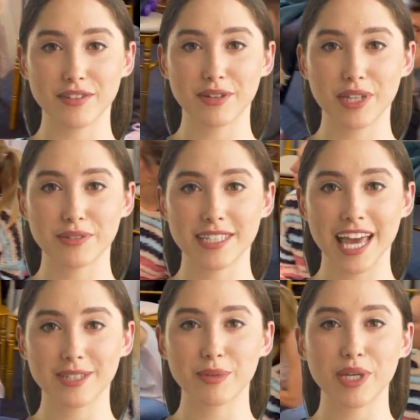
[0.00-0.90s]
the groups
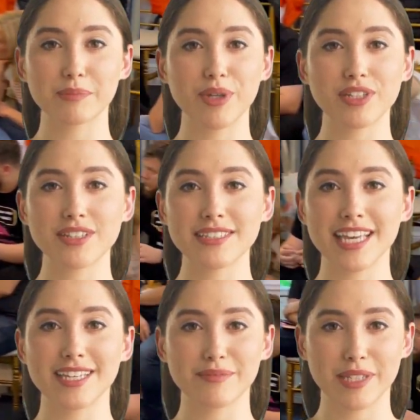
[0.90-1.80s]
has won a precious
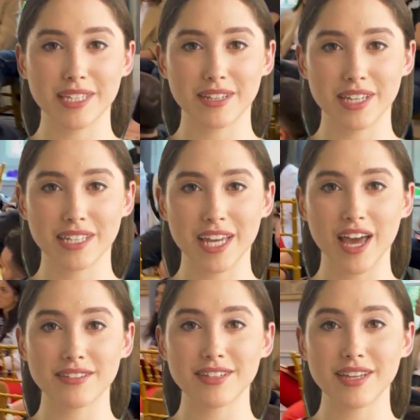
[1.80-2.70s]
and unique Learning
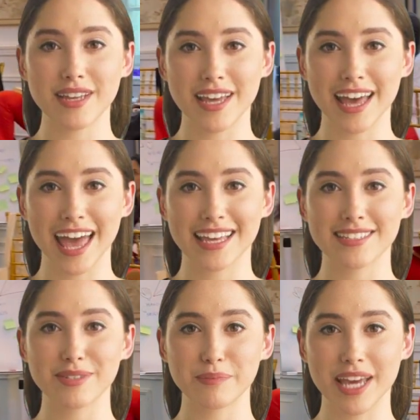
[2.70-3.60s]
Oscar and
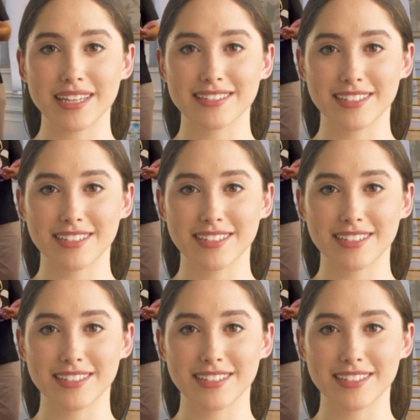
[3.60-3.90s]
is invited to